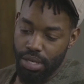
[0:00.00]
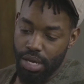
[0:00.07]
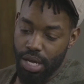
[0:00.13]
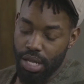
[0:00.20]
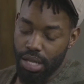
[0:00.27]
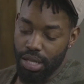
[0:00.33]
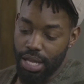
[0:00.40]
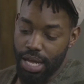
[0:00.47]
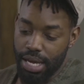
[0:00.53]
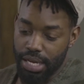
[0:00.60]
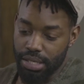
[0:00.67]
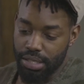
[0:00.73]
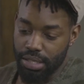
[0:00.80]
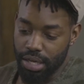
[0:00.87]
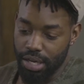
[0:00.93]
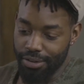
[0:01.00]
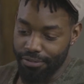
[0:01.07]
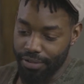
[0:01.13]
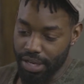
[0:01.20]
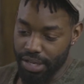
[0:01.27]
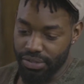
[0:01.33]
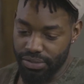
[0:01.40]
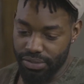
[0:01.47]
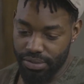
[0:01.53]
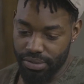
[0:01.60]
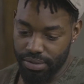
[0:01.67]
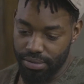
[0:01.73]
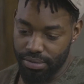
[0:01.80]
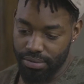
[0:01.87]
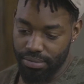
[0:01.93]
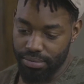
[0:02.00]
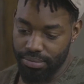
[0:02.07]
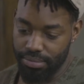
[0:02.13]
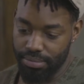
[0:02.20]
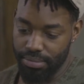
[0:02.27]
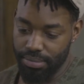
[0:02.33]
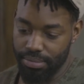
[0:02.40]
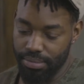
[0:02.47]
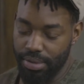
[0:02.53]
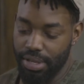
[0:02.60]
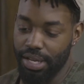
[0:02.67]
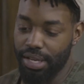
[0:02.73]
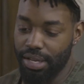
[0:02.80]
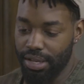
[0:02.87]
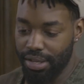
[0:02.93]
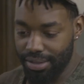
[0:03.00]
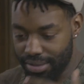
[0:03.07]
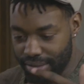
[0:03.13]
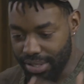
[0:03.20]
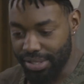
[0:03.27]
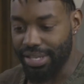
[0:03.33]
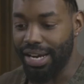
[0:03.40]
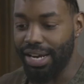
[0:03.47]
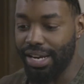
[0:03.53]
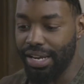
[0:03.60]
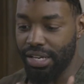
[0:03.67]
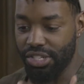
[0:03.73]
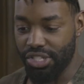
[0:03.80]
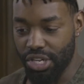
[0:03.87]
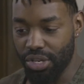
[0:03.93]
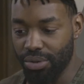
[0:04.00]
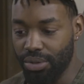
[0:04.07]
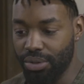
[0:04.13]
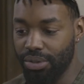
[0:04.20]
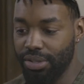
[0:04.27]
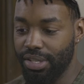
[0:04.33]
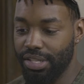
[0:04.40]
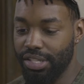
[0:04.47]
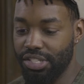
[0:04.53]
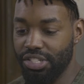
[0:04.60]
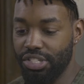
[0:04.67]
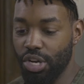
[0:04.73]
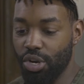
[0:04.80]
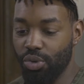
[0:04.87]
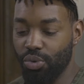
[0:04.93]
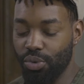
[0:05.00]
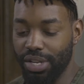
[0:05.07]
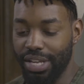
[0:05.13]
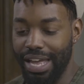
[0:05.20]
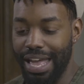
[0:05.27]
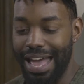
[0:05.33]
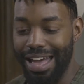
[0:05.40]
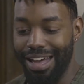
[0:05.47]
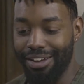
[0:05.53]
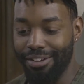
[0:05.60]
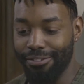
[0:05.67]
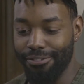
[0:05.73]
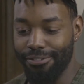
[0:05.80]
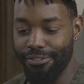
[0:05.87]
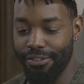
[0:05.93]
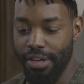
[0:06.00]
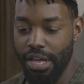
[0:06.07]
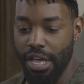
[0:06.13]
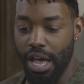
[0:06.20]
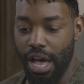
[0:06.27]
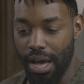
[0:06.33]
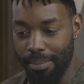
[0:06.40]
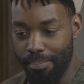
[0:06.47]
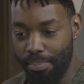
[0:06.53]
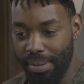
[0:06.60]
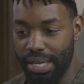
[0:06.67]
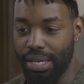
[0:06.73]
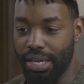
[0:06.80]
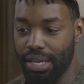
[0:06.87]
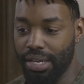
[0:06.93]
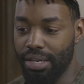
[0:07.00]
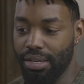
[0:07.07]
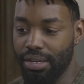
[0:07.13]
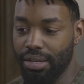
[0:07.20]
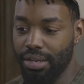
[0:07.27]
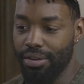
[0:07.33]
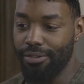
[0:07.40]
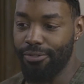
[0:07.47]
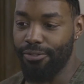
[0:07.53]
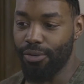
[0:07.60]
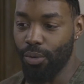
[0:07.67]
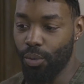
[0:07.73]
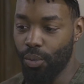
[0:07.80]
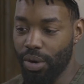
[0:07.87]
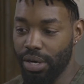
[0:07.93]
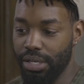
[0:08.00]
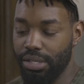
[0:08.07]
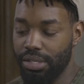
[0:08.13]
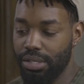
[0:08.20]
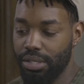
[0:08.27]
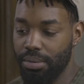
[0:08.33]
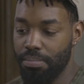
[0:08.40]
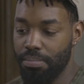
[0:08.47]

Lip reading: a lot of us, society in general, don't really have a beacon for what